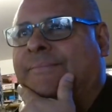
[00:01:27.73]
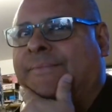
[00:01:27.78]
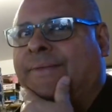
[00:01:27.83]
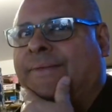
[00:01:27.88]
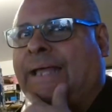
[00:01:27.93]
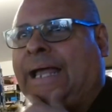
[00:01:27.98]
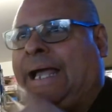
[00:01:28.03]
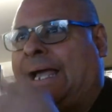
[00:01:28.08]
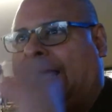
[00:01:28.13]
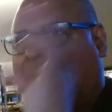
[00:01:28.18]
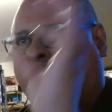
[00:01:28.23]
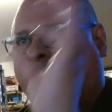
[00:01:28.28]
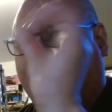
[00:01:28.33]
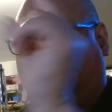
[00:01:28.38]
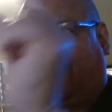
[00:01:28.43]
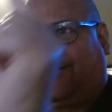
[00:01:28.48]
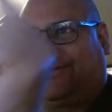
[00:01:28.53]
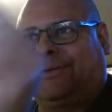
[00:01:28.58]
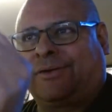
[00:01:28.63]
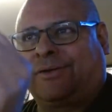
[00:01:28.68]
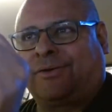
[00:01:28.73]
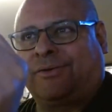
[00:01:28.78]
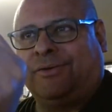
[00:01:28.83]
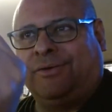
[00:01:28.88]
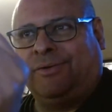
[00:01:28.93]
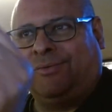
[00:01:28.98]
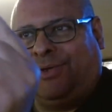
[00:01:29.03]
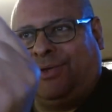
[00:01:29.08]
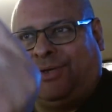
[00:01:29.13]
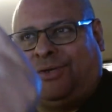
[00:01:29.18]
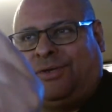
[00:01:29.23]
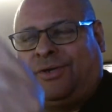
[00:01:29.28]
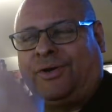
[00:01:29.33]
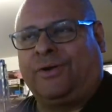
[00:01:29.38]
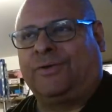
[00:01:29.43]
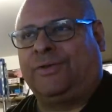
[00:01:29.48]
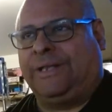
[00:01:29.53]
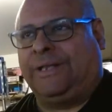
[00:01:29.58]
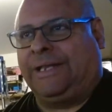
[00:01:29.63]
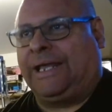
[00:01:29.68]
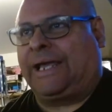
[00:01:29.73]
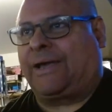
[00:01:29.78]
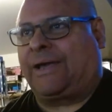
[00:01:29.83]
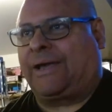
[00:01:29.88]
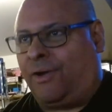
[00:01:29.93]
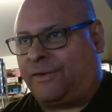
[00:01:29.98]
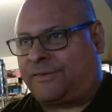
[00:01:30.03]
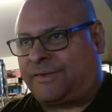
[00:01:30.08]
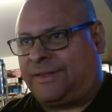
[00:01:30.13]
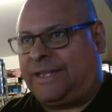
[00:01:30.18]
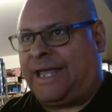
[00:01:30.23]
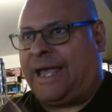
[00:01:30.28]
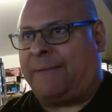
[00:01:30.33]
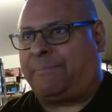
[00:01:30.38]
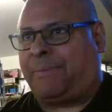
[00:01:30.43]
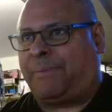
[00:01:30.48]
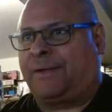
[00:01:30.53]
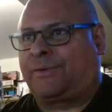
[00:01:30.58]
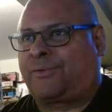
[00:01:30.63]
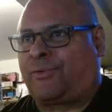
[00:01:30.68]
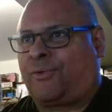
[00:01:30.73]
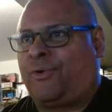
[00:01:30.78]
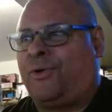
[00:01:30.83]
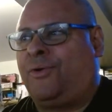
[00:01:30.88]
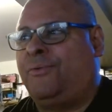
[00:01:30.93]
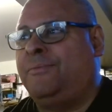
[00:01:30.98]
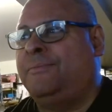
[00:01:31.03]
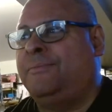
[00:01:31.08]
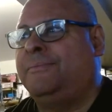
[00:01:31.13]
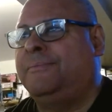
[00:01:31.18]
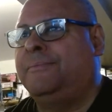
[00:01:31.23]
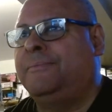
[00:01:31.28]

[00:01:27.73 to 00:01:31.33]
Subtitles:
I got the when you know, like all snap on Chrome.